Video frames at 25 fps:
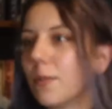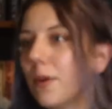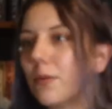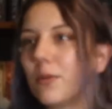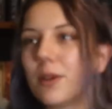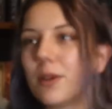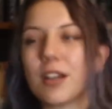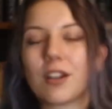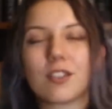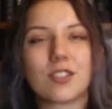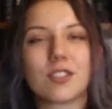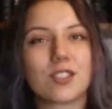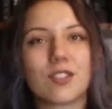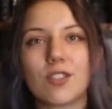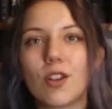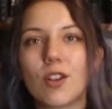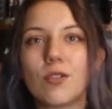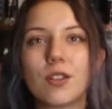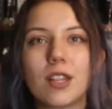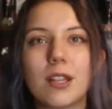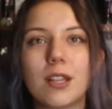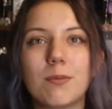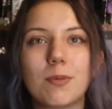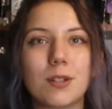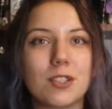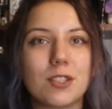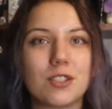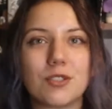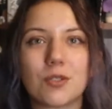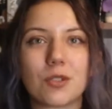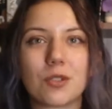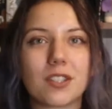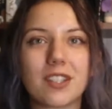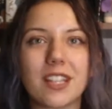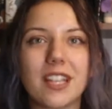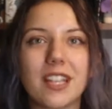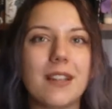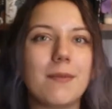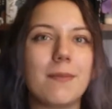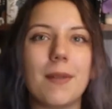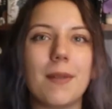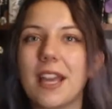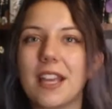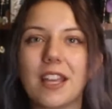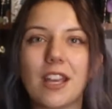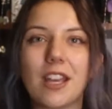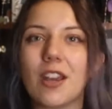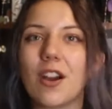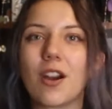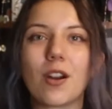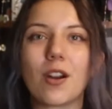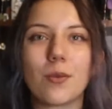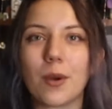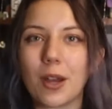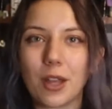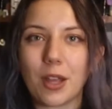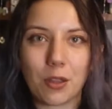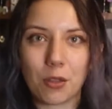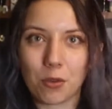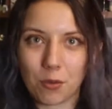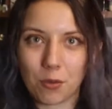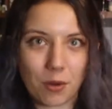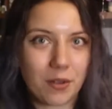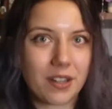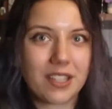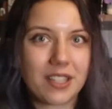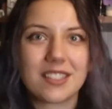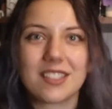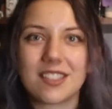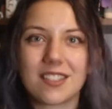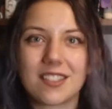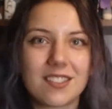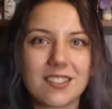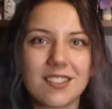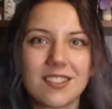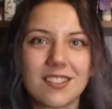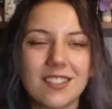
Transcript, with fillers: but we are slowly but surely making our way through it.